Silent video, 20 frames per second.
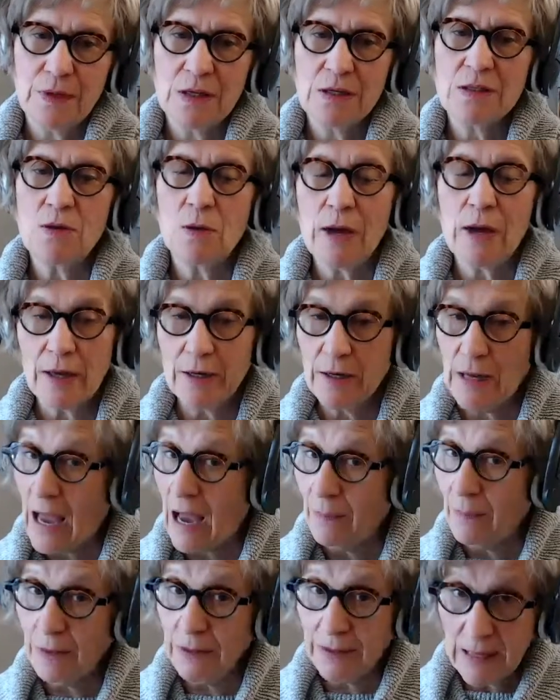So I had
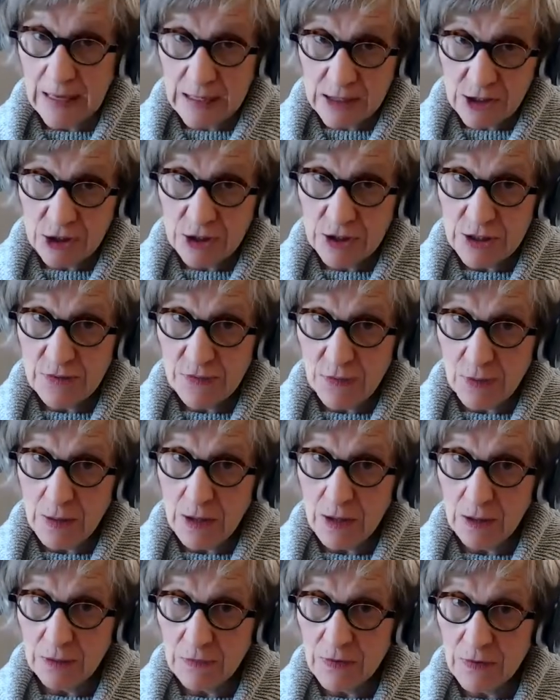applications from
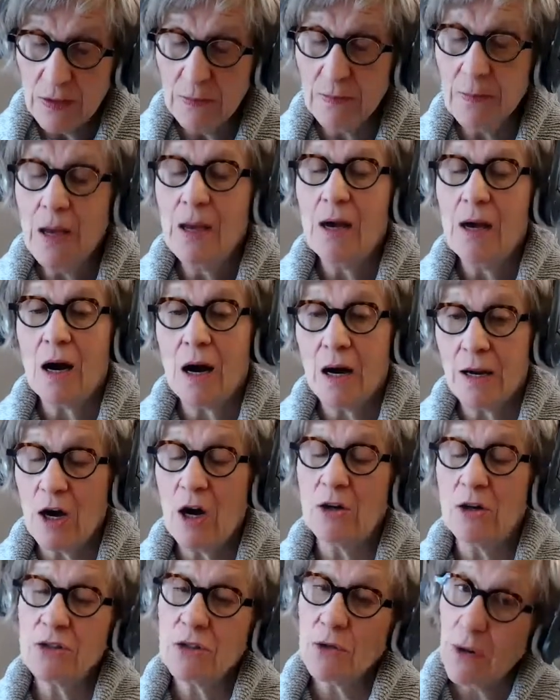all of them. I
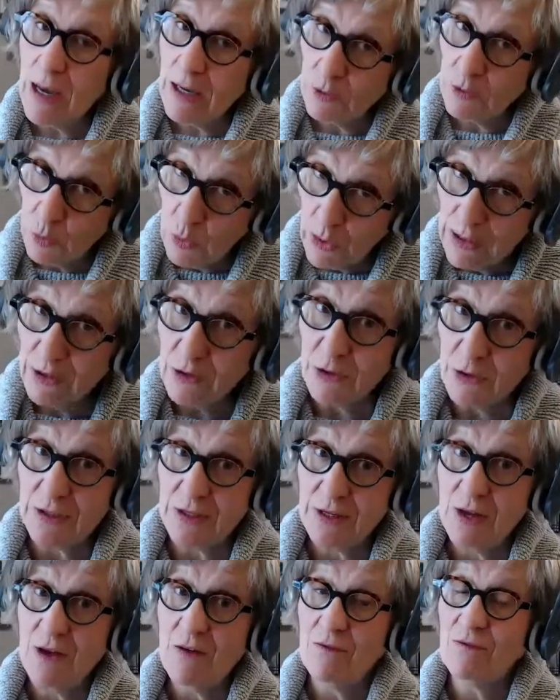also had winners
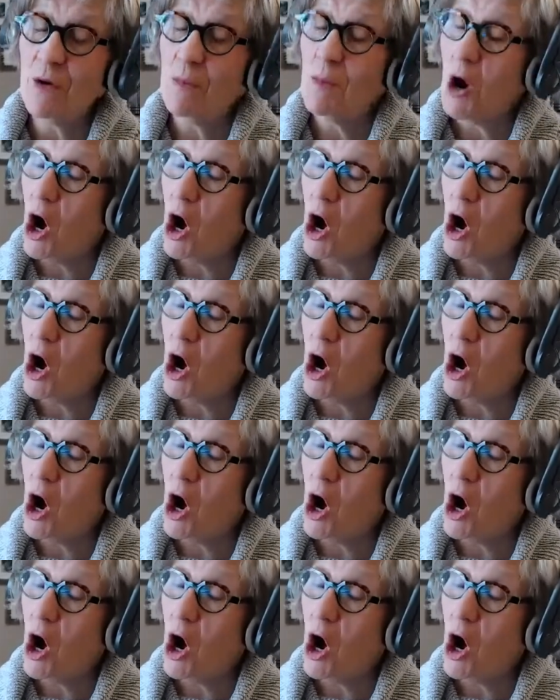from